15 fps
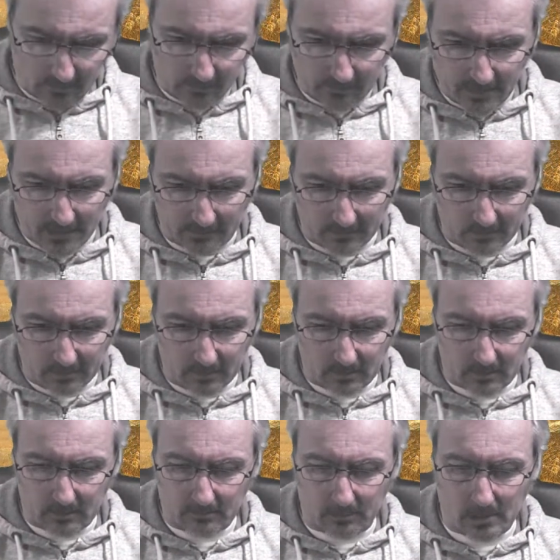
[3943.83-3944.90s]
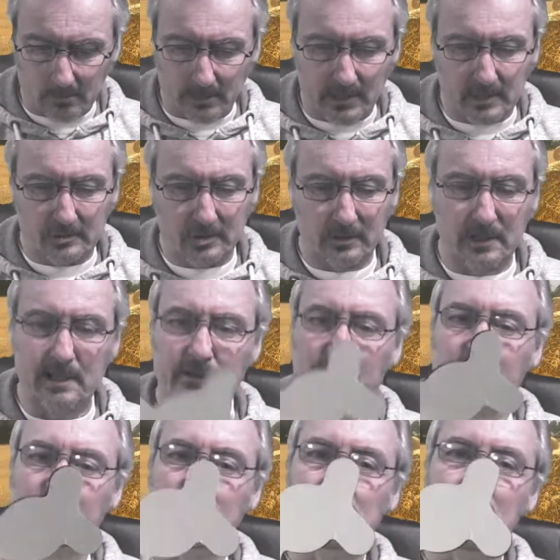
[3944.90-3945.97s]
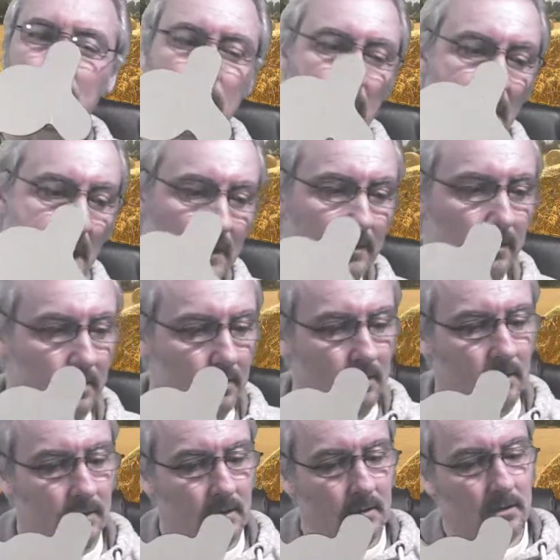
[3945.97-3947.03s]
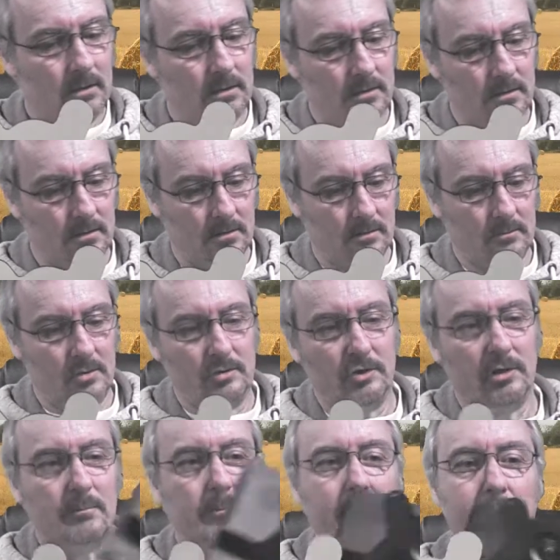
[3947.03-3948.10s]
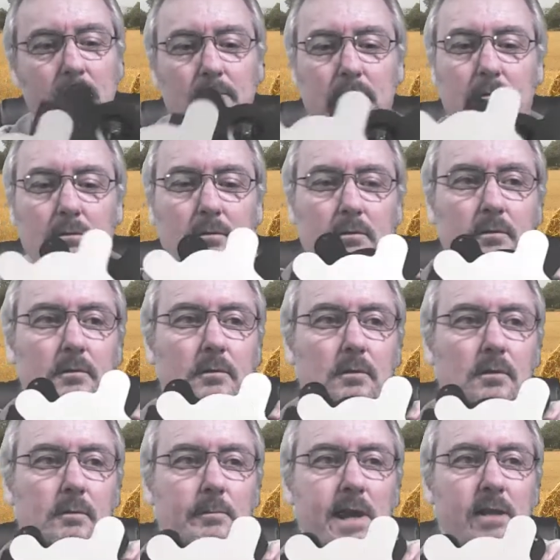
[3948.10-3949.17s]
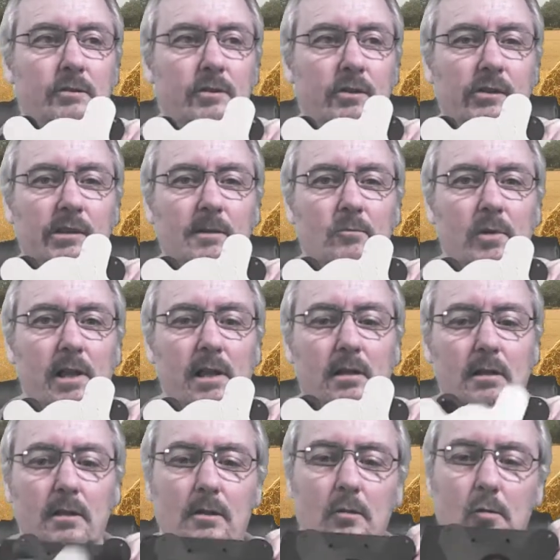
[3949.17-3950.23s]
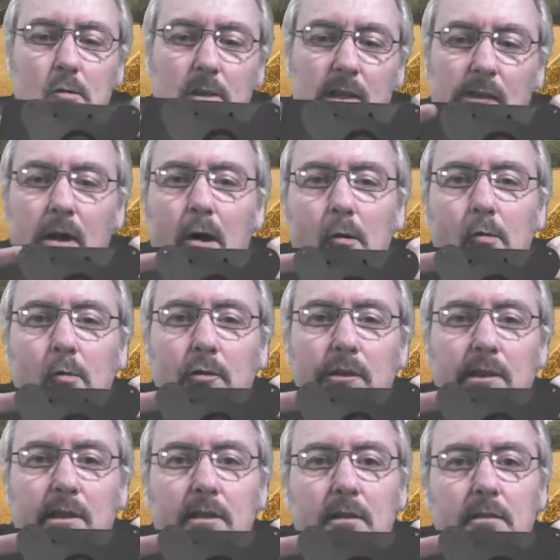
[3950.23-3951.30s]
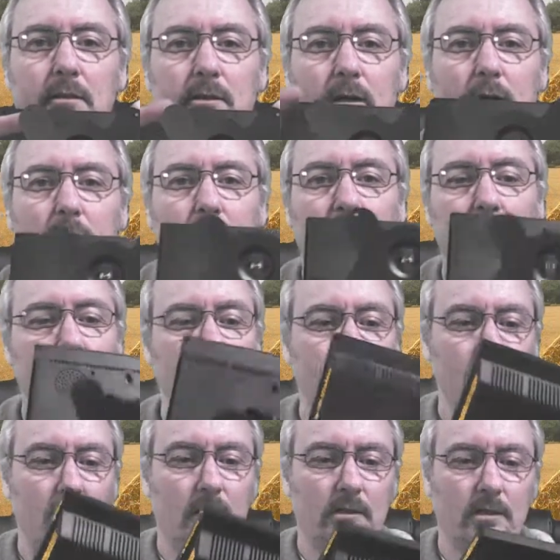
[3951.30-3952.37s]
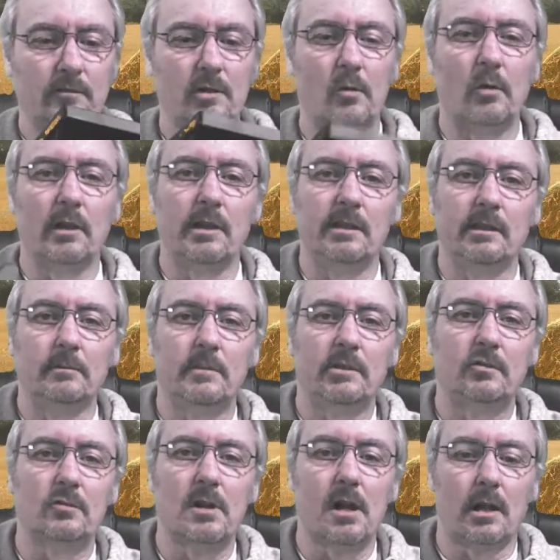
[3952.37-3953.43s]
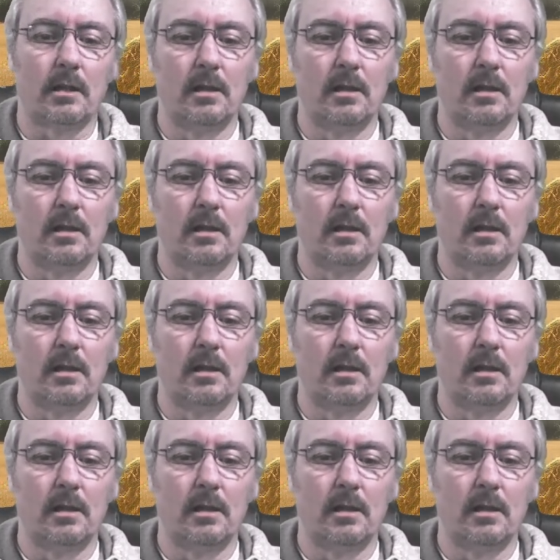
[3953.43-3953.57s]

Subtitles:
that's probably an issue. There's a sticky pad which you can mount it somewhere, or there's holes in it. So say, because I've got one of these in my truck